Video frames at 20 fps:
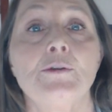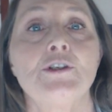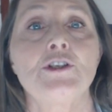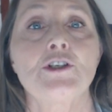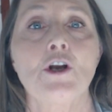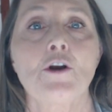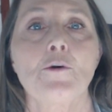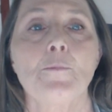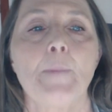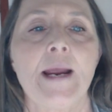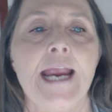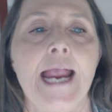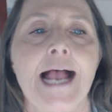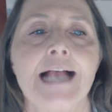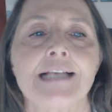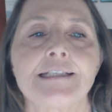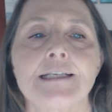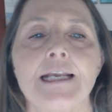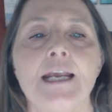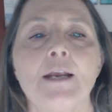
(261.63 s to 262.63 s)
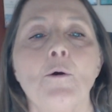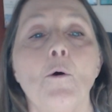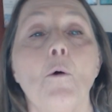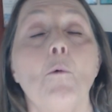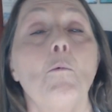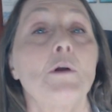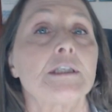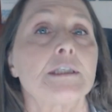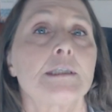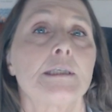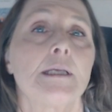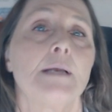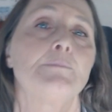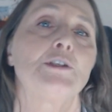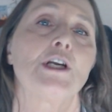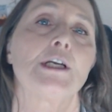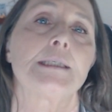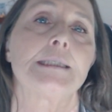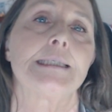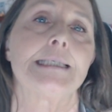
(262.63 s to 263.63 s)
start by asking what
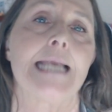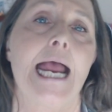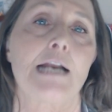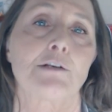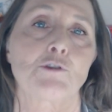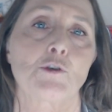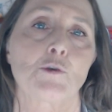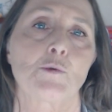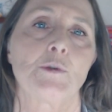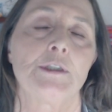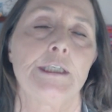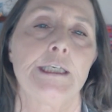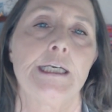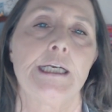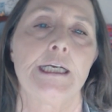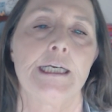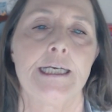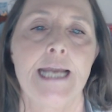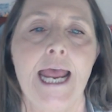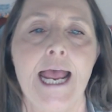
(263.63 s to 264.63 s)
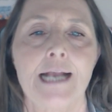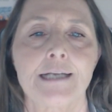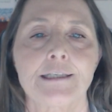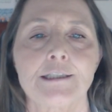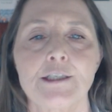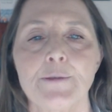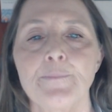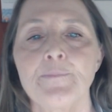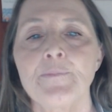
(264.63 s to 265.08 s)
subjects naturally connect.